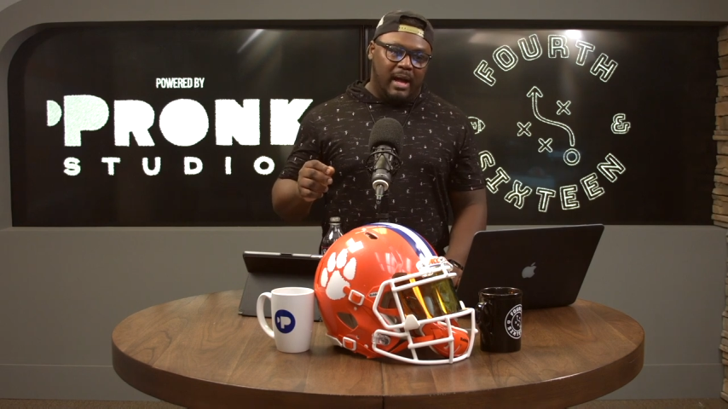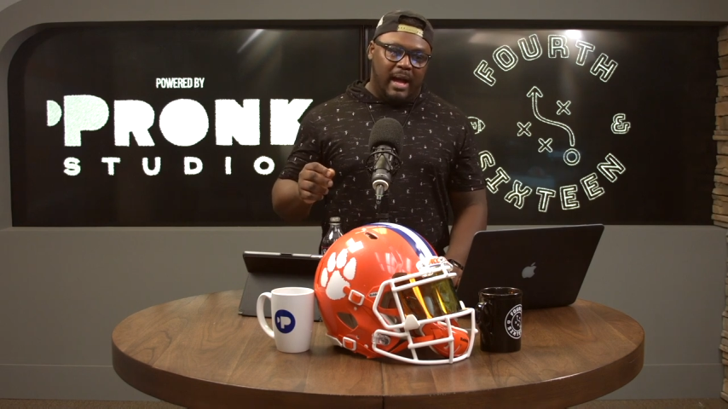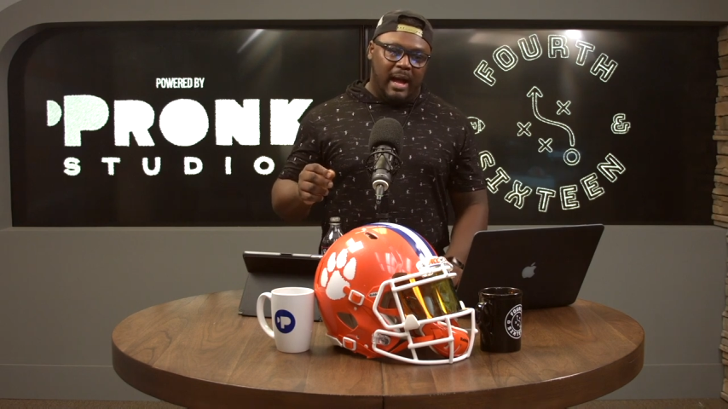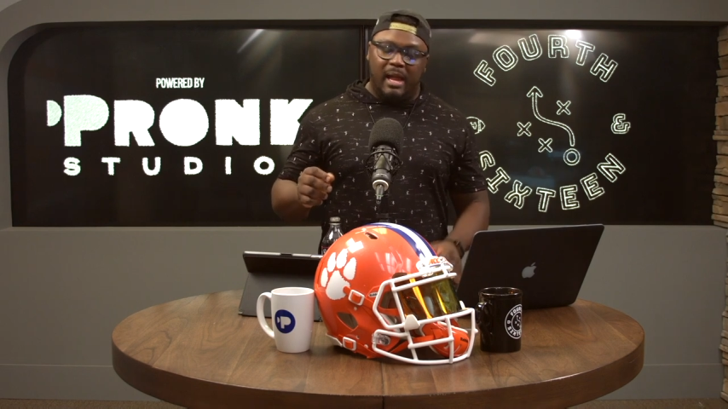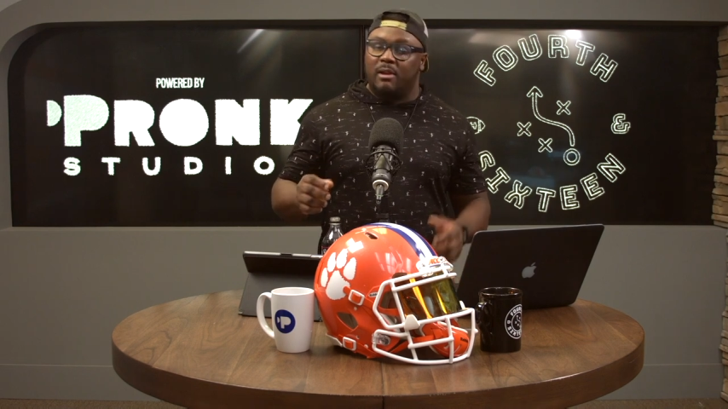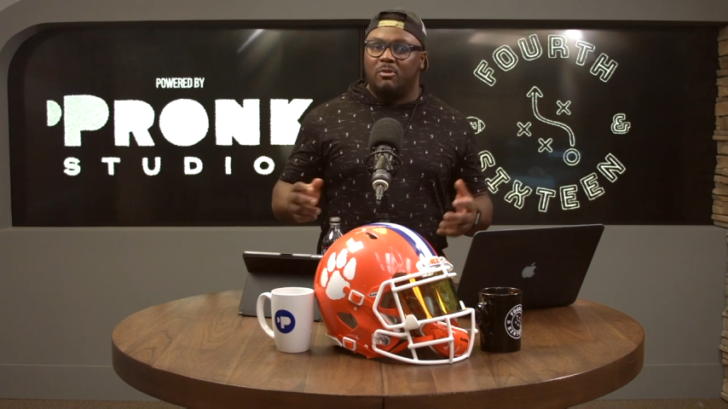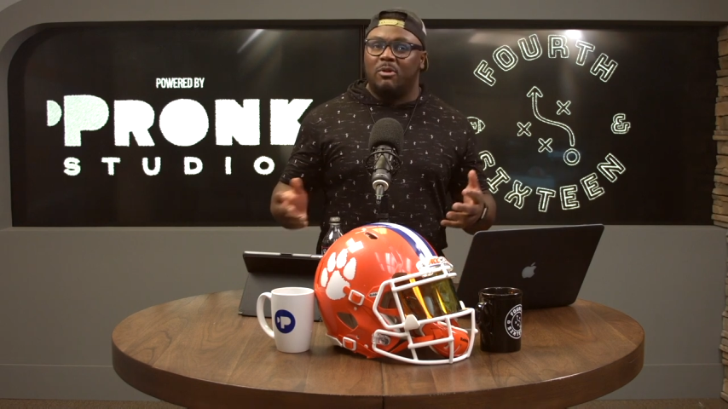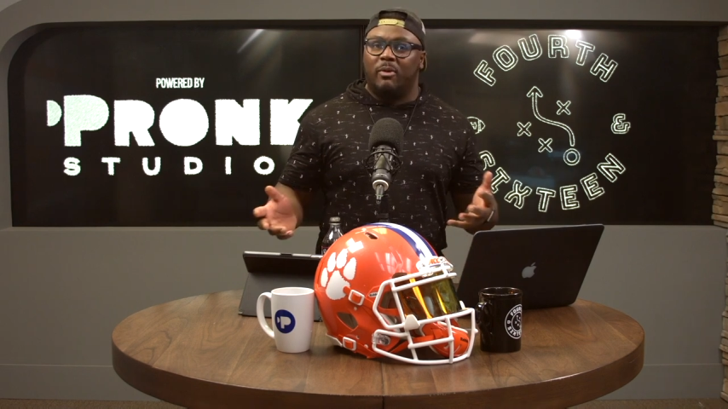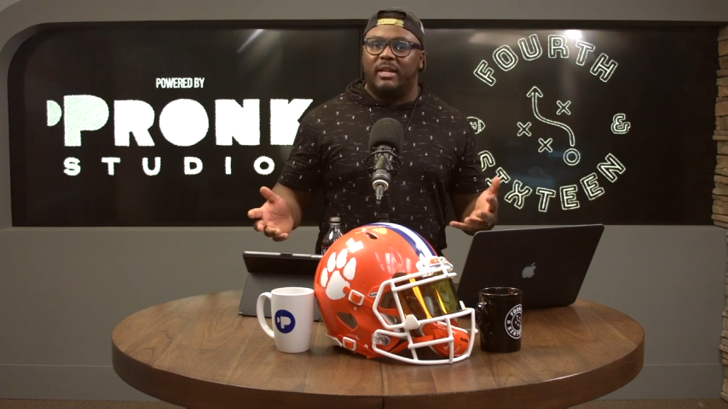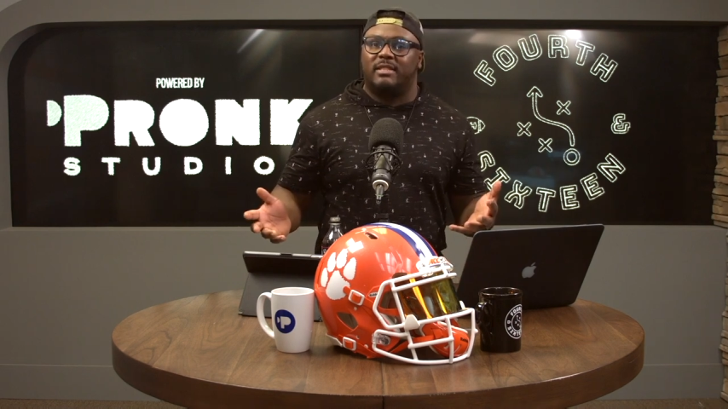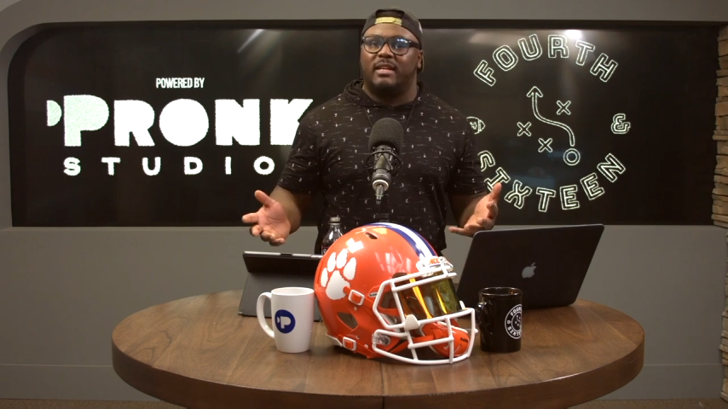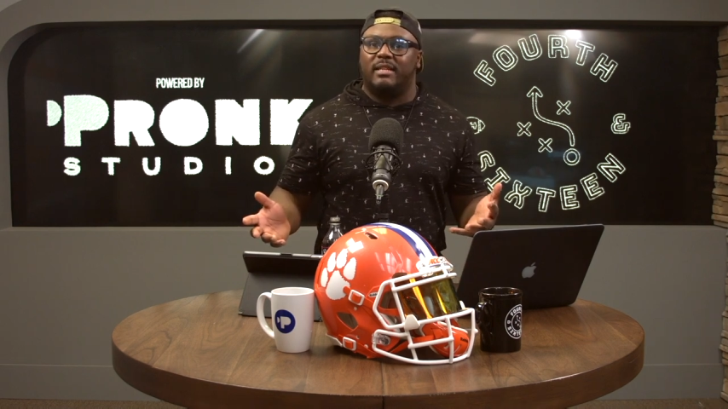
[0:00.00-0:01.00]
I don't know
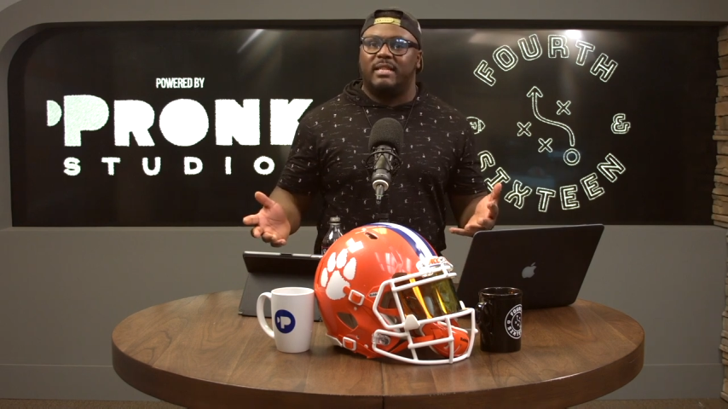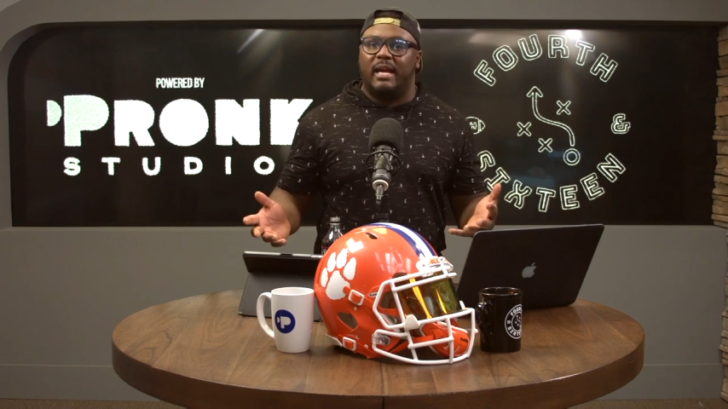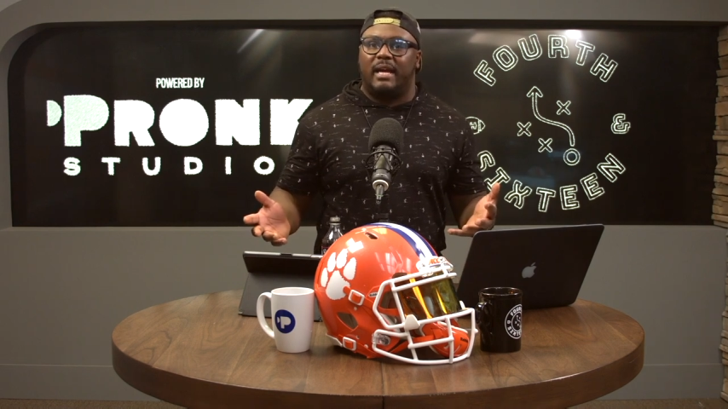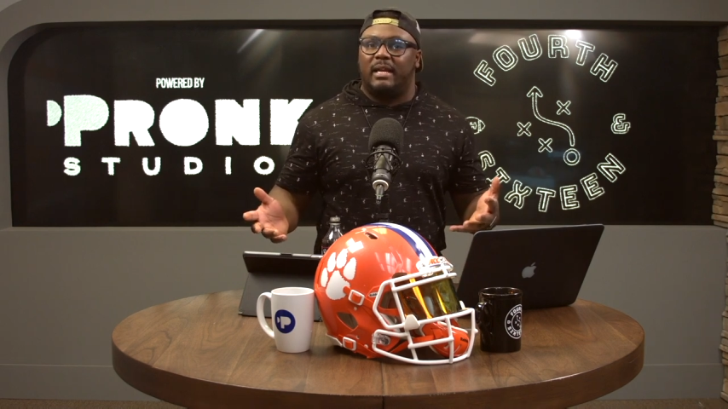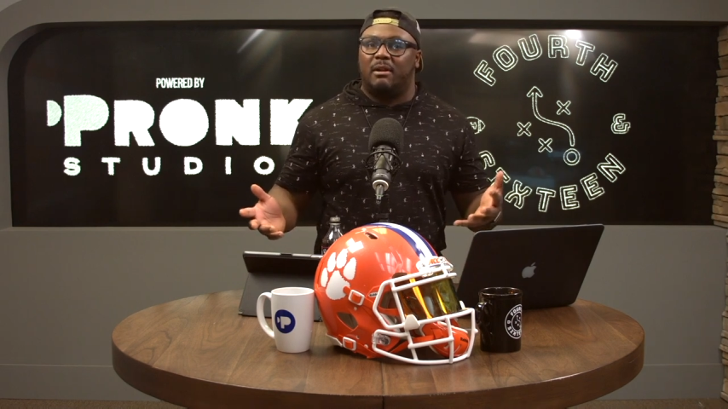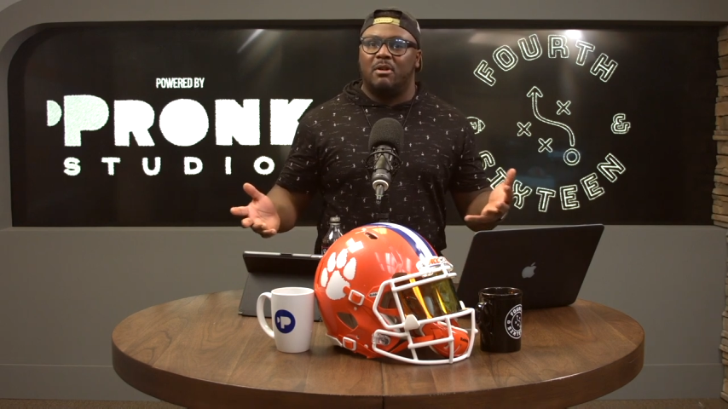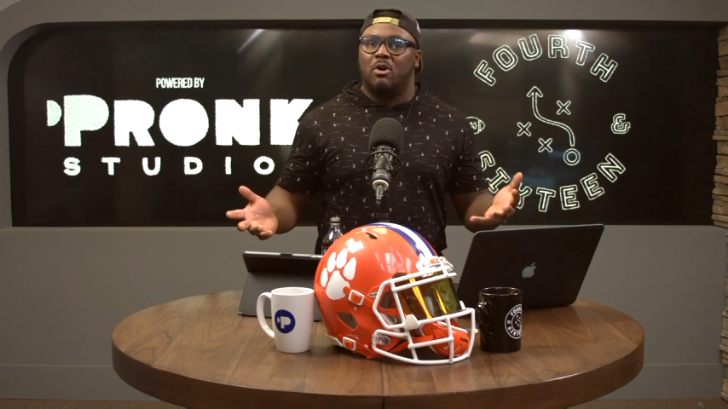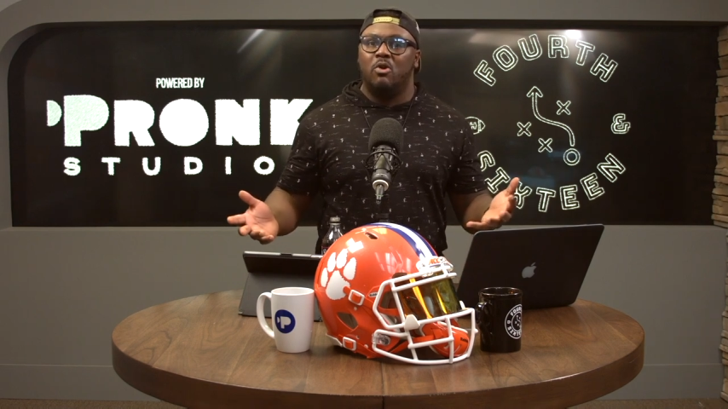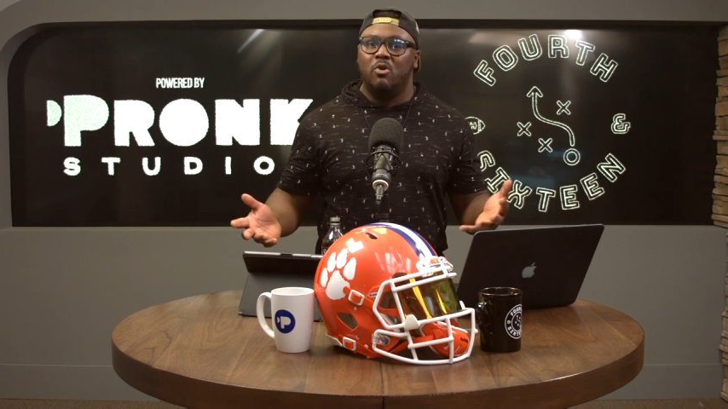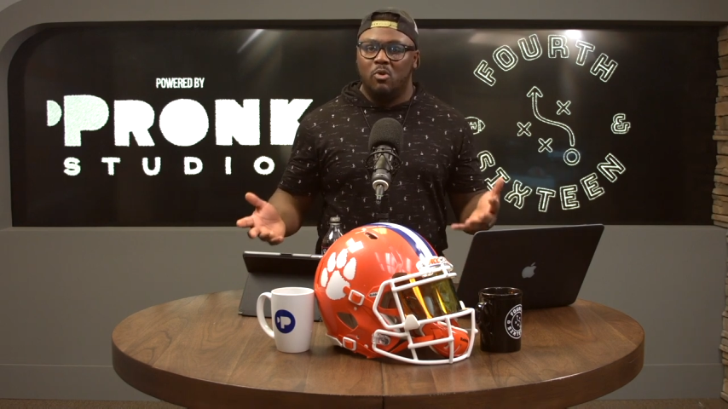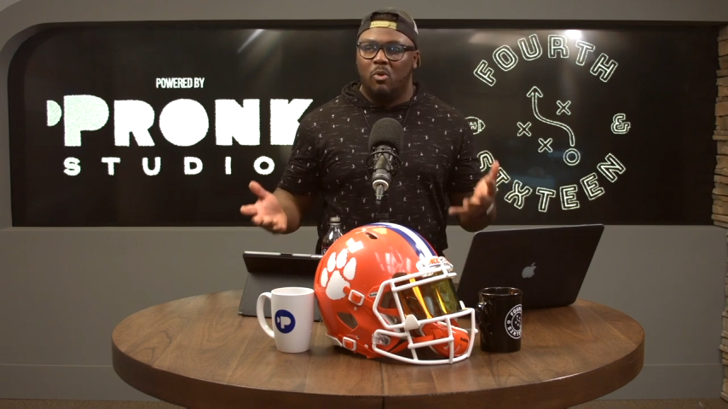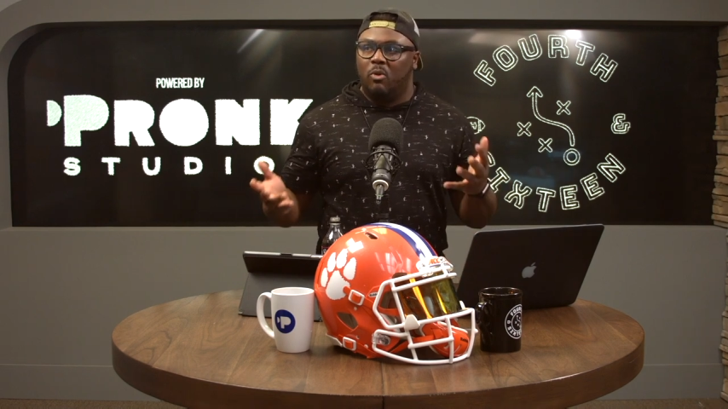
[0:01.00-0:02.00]
what it's going to take. I don't know
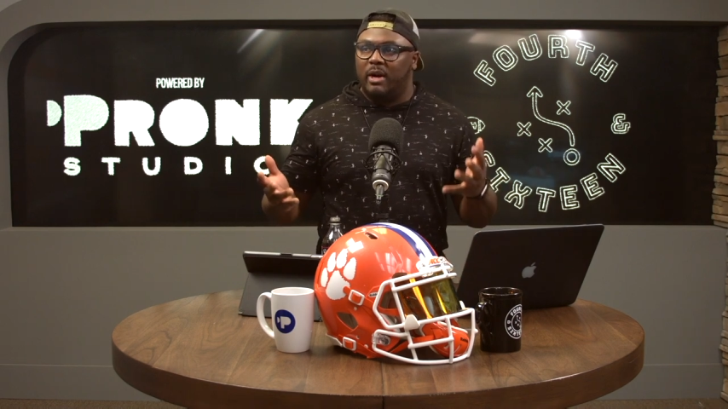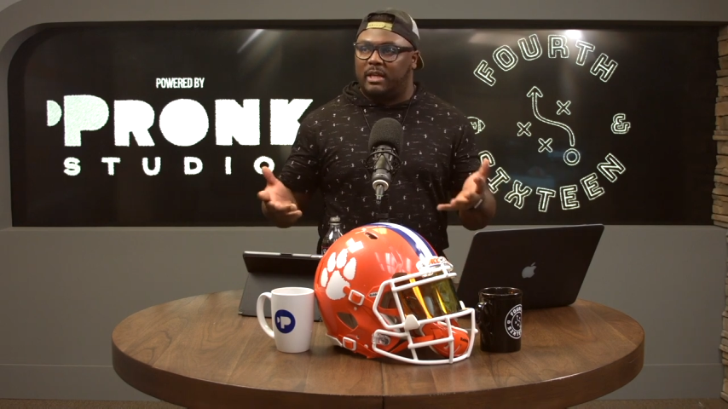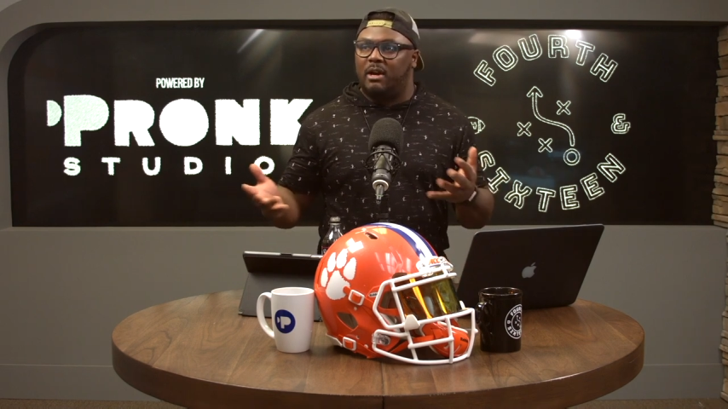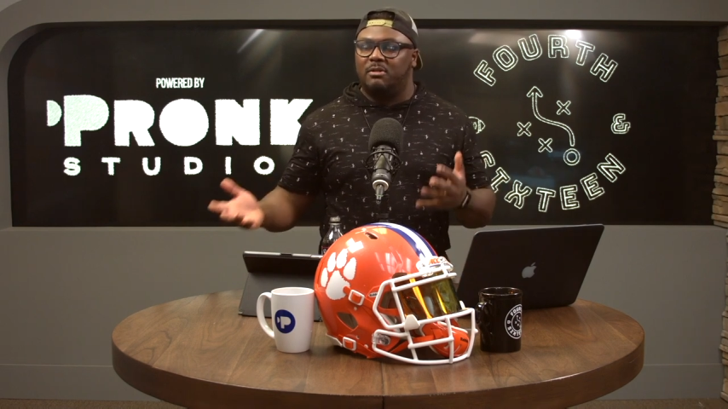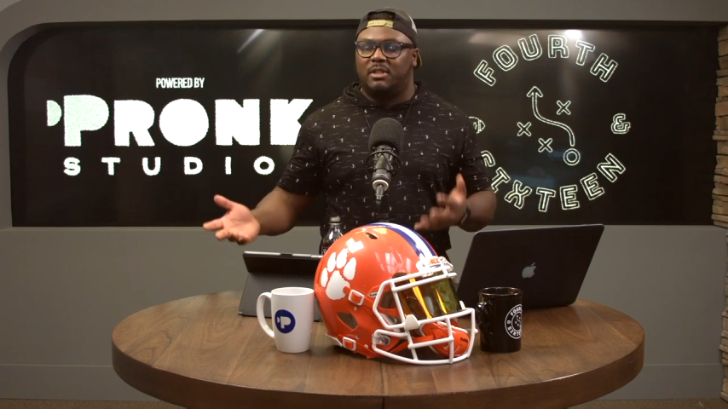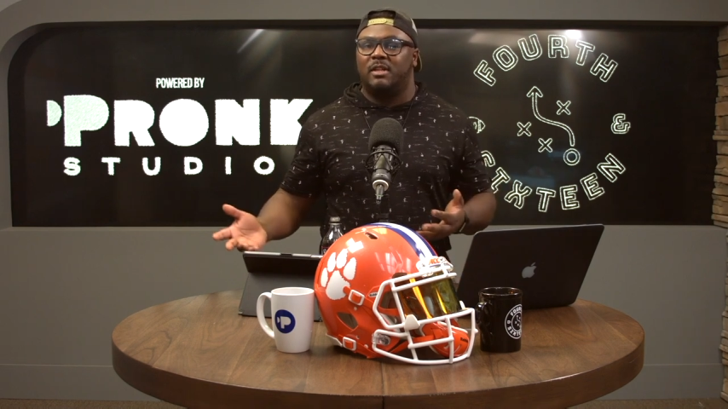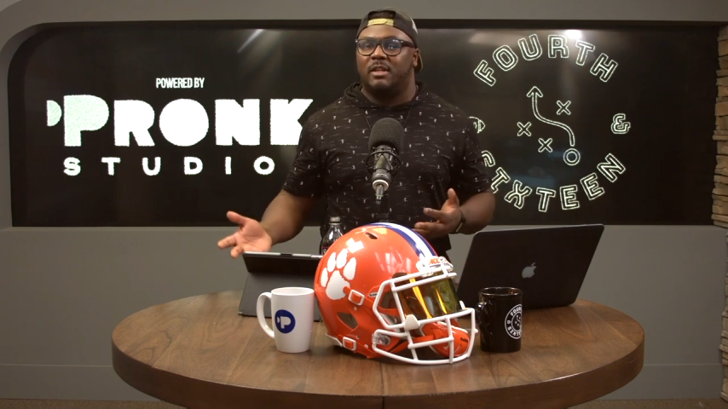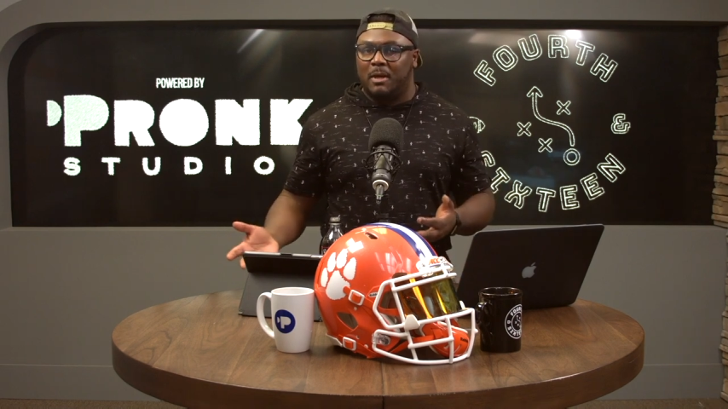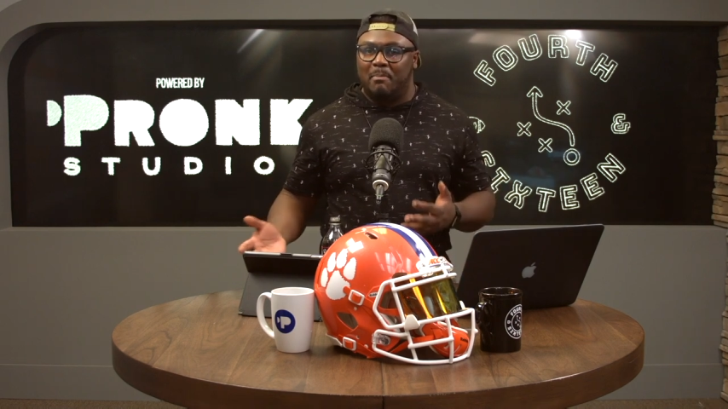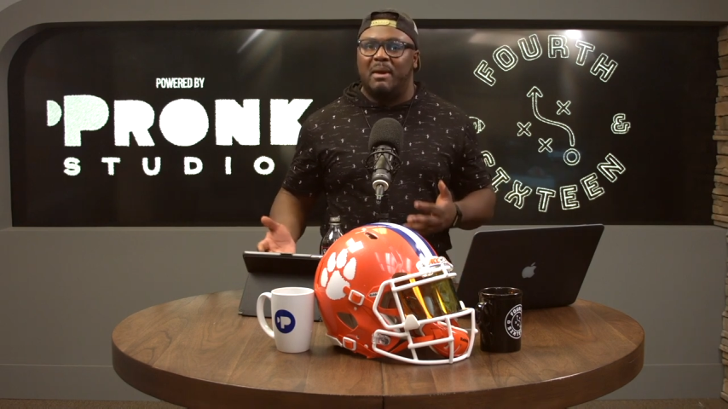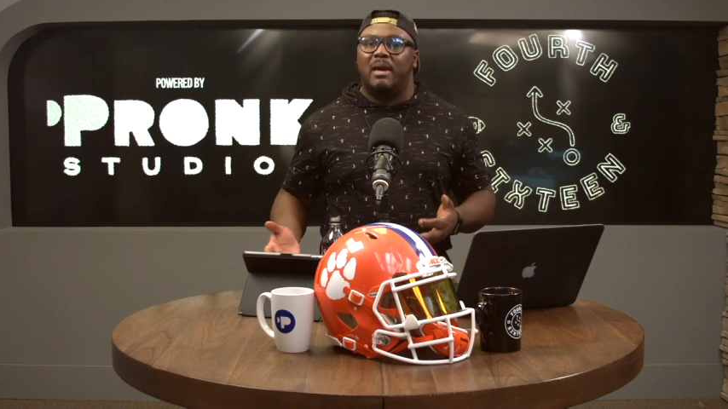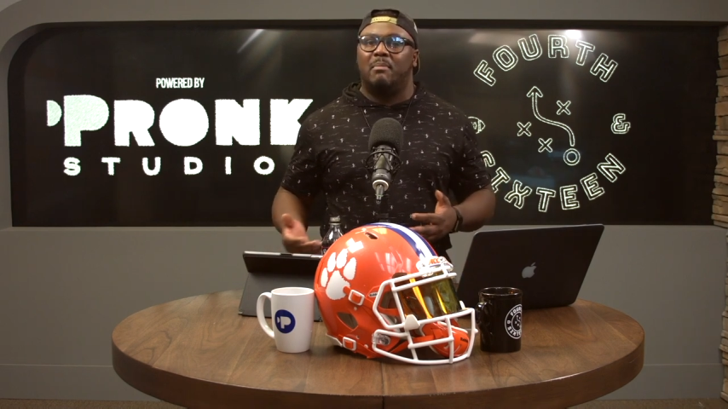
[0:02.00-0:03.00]
who, what coach could be.